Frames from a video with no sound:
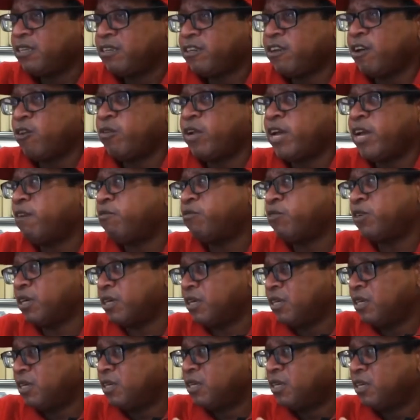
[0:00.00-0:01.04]
Don't ever
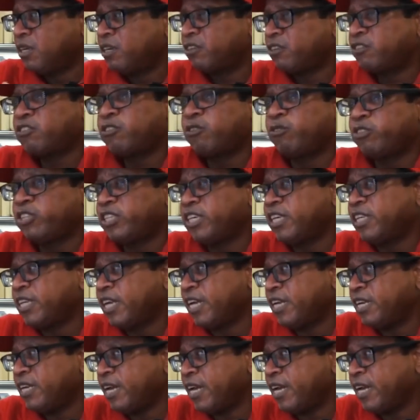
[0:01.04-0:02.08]

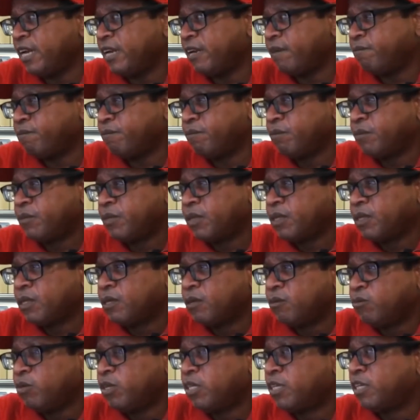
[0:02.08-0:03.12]
associate that name
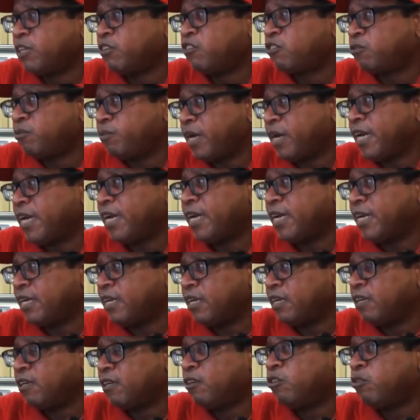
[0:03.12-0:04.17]
with this
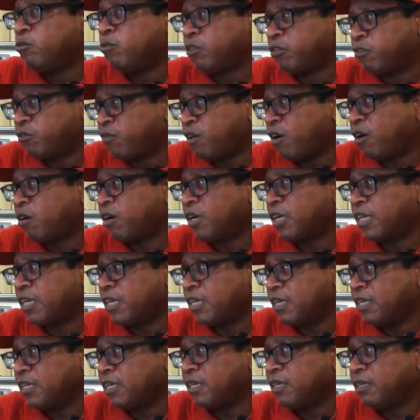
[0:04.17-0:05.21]
man, Louis
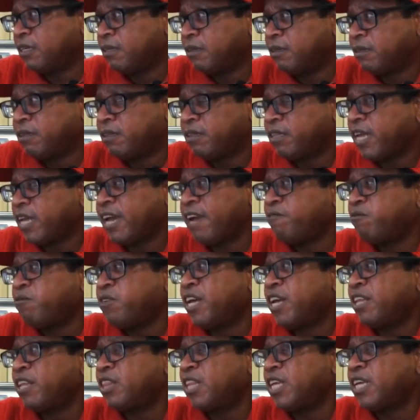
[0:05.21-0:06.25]
Farrakhan. They have
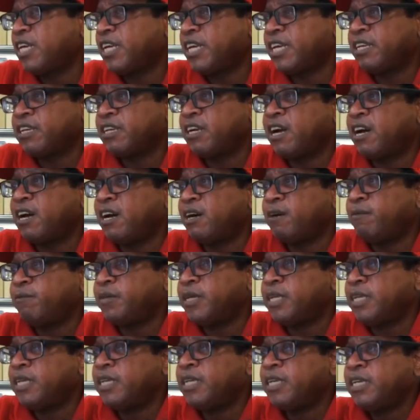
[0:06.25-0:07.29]
nothing in
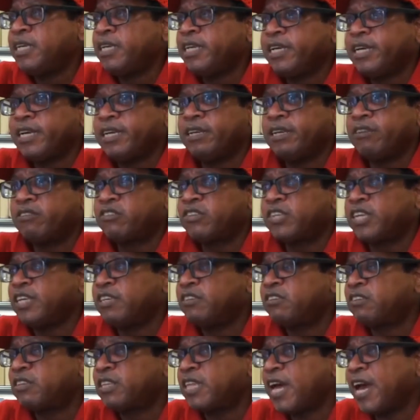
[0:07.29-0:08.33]
common in the
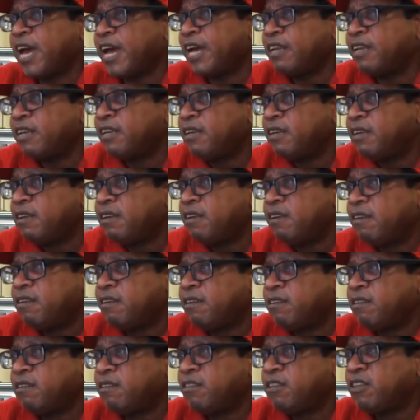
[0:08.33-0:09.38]
sense that
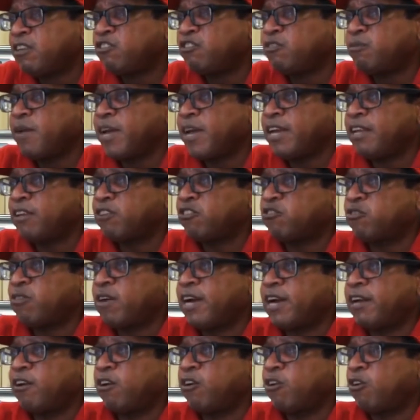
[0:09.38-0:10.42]
this man is
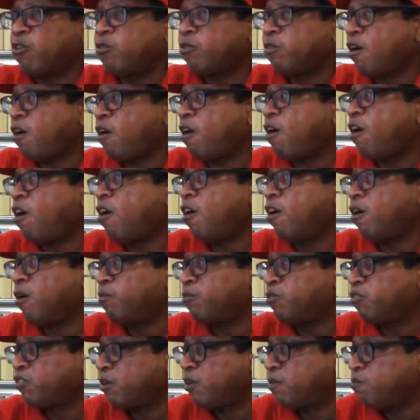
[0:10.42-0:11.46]
trying to hurt or
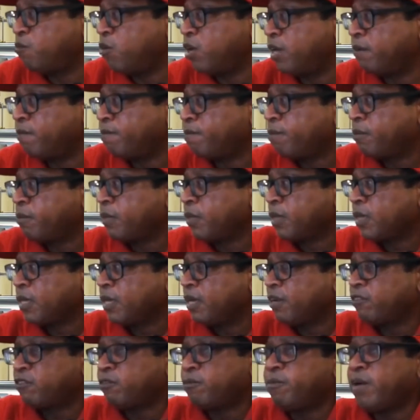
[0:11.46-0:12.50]
harm someone.
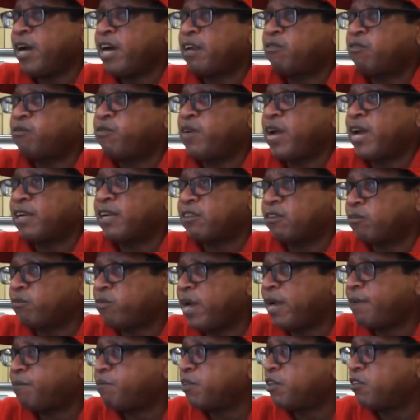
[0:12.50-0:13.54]
As a matter of fact, to
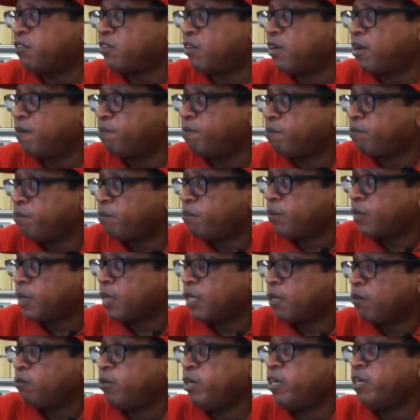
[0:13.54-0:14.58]
wrap this up,
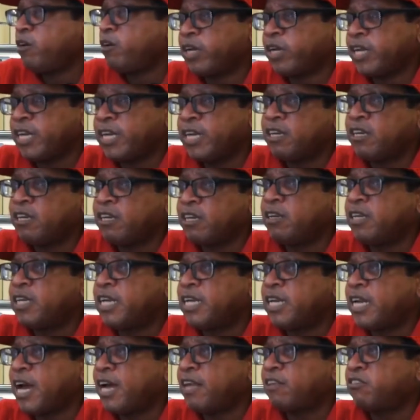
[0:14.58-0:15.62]
we that Hitler and
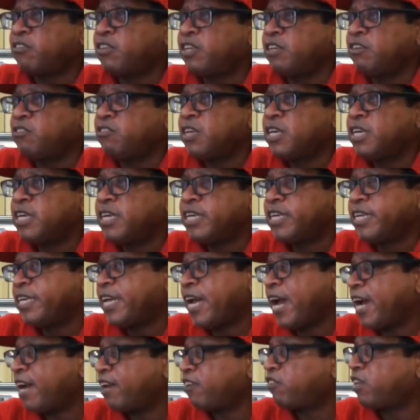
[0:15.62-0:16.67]
the Nazis
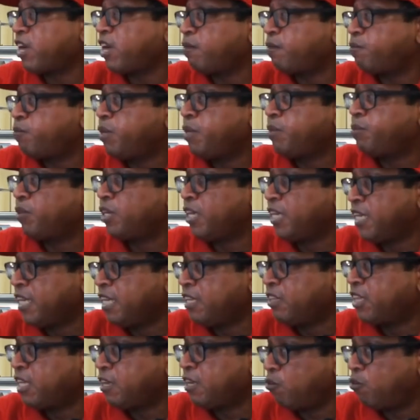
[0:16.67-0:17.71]
gassed our people in
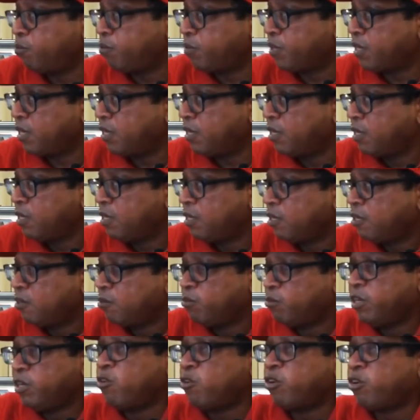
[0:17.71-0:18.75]
Ethiopia. Mm
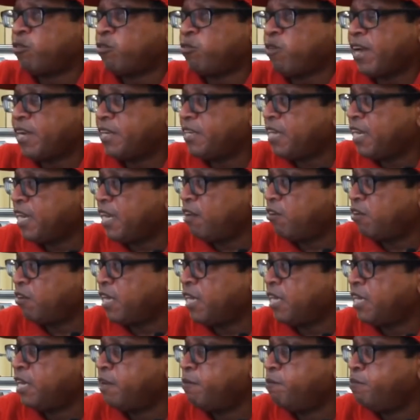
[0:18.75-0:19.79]
-hmm. We know that right now
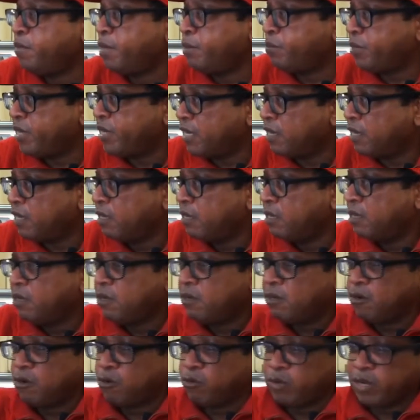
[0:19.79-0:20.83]
in Namibia,
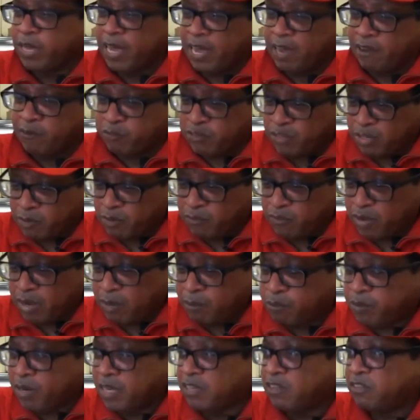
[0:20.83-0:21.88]
we have some of
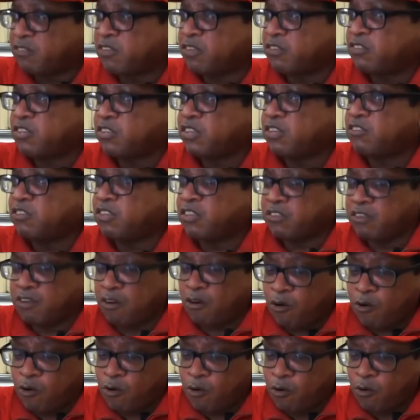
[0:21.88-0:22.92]
our brothers and sisters,
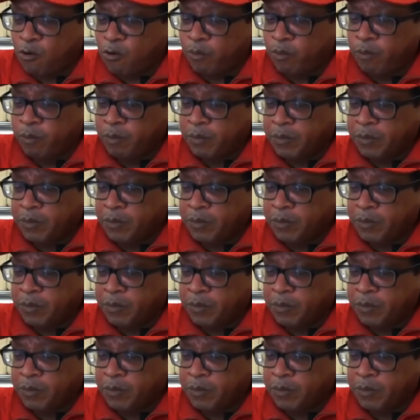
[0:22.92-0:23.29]
a whole